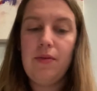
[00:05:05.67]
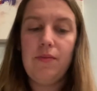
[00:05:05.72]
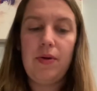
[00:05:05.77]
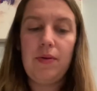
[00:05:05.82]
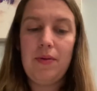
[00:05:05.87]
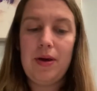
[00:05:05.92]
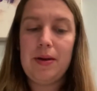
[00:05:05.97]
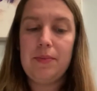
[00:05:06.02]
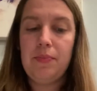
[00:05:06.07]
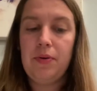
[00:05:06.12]
We
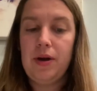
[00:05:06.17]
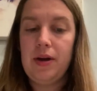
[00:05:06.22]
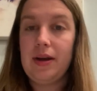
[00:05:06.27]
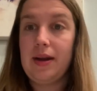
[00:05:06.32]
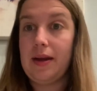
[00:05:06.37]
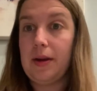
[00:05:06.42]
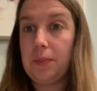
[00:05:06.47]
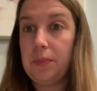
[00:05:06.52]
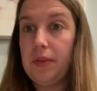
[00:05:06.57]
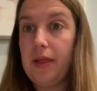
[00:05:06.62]
want to put it
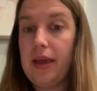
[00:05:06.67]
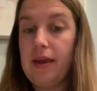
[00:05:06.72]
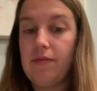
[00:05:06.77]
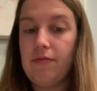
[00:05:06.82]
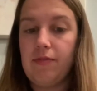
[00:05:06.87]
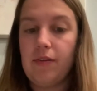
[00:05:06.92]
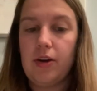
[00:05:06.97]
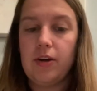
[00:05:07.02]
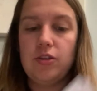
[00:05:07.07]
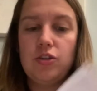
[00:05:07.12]
on a plate
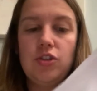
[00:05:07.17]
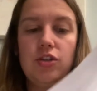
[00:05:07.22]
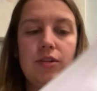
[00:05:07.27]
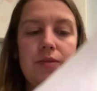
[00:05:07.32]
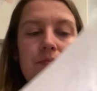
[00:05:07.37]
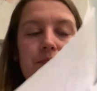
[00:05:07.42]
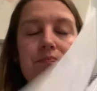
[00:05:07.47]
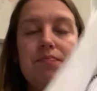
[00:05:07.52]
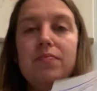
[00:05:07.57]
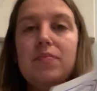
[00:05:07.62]
first.
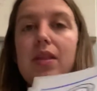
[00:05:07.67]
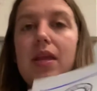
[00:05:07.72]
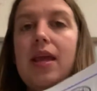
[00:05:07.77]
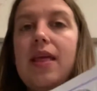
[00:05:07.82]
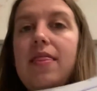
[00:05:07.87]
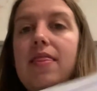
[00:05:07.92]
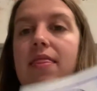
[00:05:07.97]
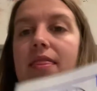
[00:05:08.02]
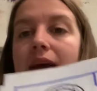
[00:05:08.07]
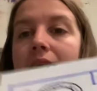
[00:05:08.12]

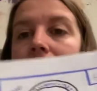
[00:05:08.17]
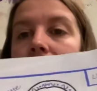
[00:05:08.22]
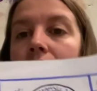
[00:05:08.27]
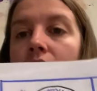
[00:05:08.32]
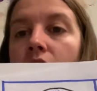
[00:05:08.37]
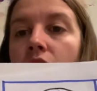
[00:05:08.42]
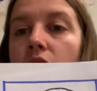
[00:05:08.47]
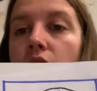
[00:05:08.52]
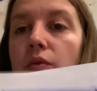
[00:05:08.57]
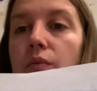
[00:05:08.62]
Then
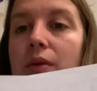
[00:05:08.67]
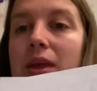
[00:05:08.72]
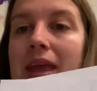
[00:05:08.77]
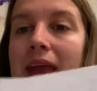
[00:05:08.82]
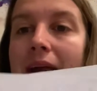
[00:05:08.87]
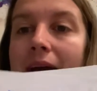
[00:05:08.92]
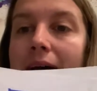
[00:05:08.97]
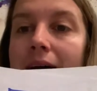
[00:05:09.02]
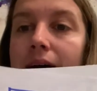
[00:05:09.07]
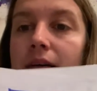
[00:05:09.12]
we
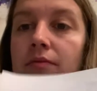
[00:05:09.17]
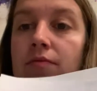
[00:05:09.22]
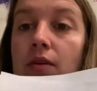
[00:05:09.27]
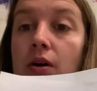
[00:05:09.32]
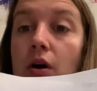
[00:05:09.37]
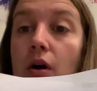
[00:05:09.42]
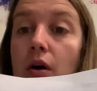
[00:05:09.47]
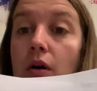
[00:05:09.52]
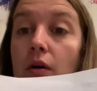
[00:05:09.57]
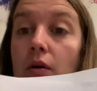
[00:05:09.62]
have
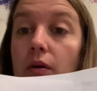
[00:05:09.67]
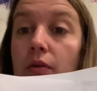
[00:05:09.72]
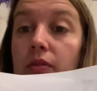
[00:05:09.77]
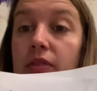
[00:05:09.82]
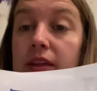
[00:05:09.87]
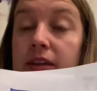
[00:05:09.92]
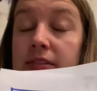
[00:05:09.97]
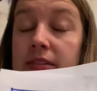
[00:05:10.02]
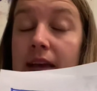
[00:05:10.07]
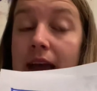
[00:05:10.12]

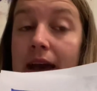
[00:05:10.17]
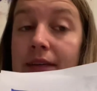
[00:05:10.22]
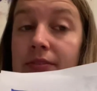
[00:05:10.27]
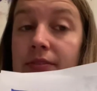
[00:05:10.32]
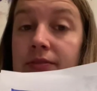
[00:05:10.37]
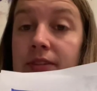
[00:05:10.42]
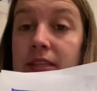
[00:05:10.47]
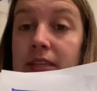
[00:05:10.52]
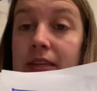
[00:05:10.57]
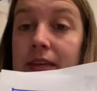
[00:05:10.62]
this half
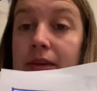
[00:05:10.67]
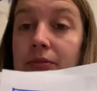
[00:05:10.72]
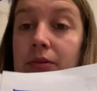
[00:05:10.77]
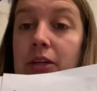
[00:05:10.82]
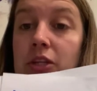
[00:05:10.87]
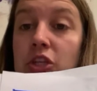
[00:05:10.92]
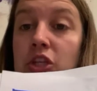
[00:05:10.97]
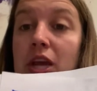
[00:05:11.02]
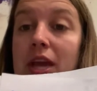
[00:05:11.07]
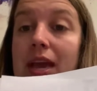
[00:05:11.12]
of a
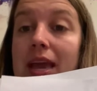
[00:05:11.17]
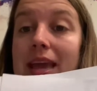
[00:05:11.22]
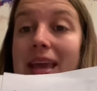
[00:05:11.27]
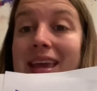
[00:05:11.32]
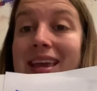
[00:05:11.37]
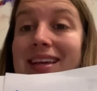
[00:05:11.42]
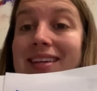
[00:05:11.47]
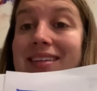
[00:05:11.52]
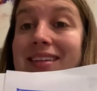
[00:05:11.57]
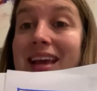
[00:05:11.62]
sandwich
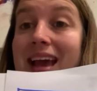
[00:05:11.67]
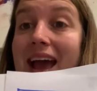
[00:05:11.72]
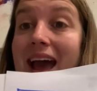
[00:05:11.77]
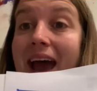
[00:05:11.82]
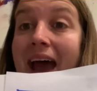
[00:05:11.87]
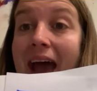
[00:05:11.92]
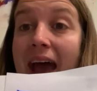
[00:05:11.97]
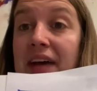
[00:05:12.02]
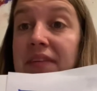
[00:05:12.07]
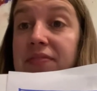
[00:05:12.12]
and
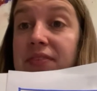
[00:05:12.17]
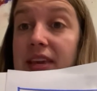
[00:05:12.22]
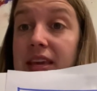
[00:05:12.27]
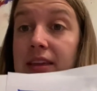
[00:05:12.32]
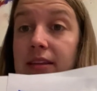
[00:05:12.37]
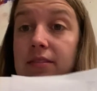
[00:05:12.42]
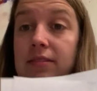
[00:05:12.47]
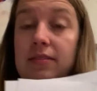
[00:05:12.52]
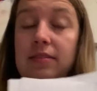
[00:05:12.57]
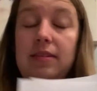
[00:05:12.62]

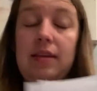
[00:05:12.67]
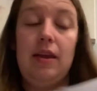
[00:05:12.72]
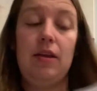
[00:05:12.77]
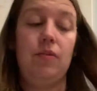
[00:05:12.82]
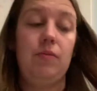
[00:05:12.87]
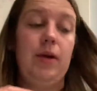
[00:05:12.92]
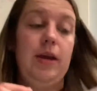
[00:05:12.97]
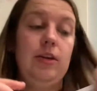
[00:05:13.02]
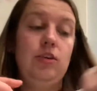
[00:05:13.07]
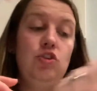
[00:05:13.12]
half-eaten
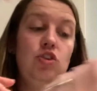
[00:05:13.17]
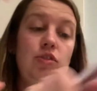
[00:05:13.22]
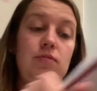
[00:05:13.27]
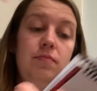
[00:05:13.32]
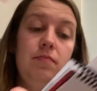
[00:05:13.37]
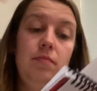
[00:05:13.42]
sandwich.